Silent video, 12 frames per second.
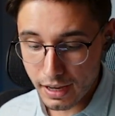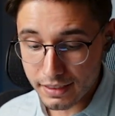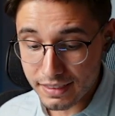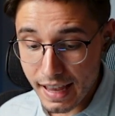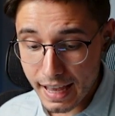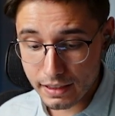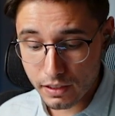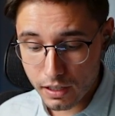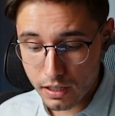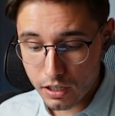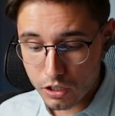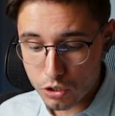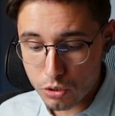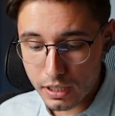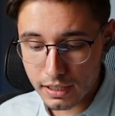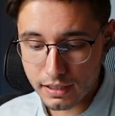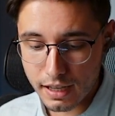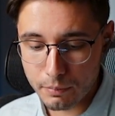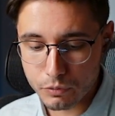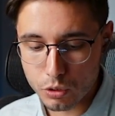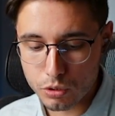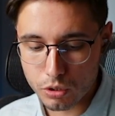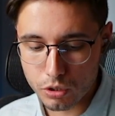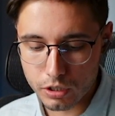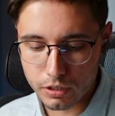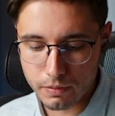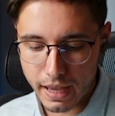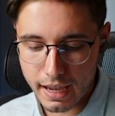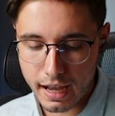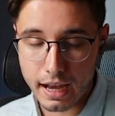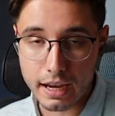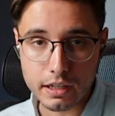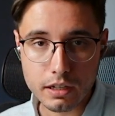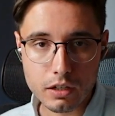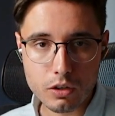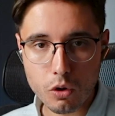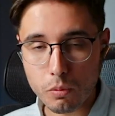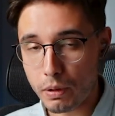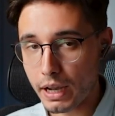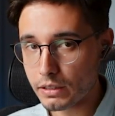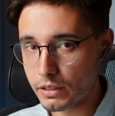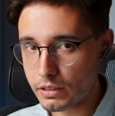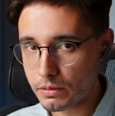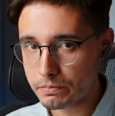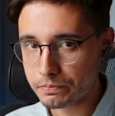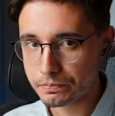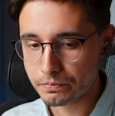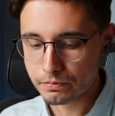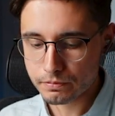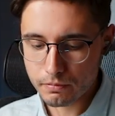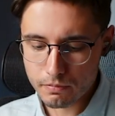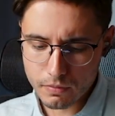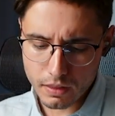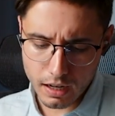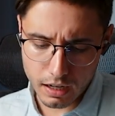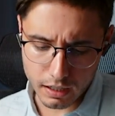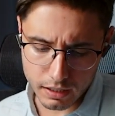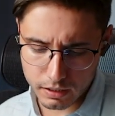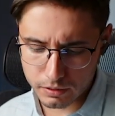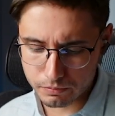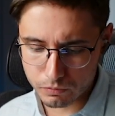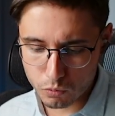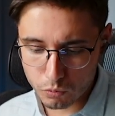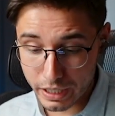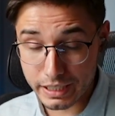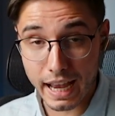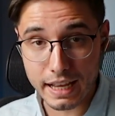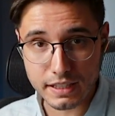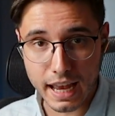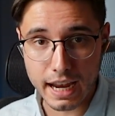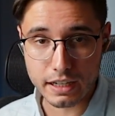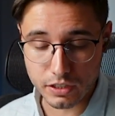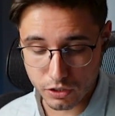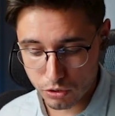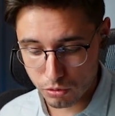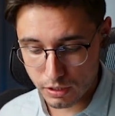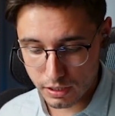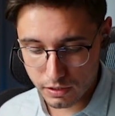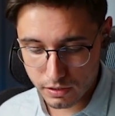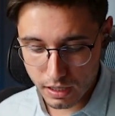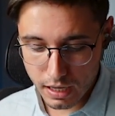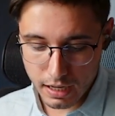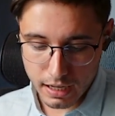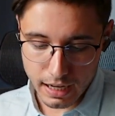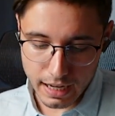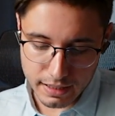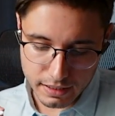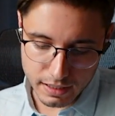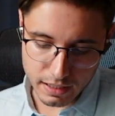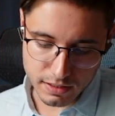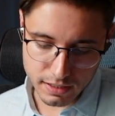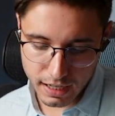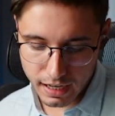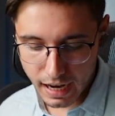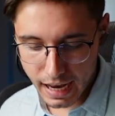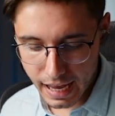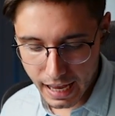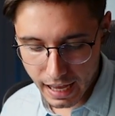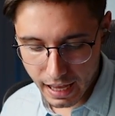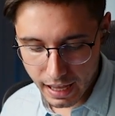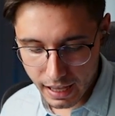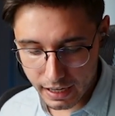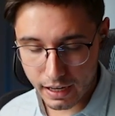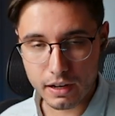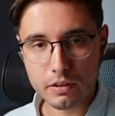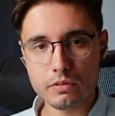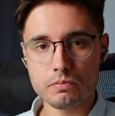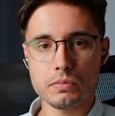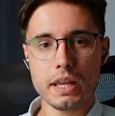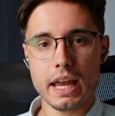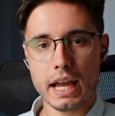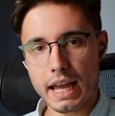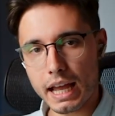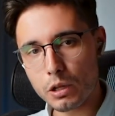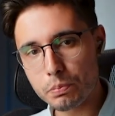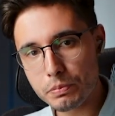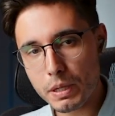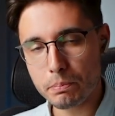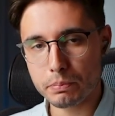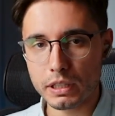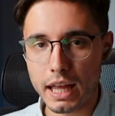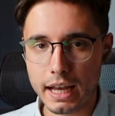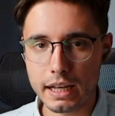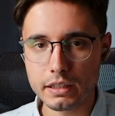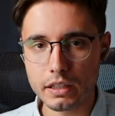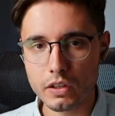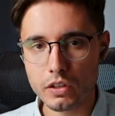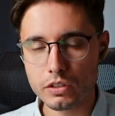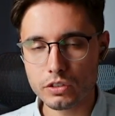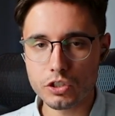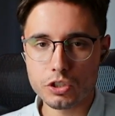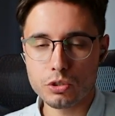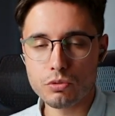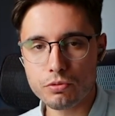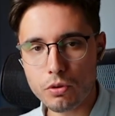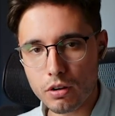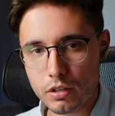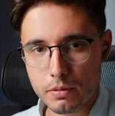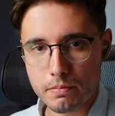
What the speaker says: Then you can come to your AI Copilot, where it has access to this, and can say, hey, help me plan this Q4.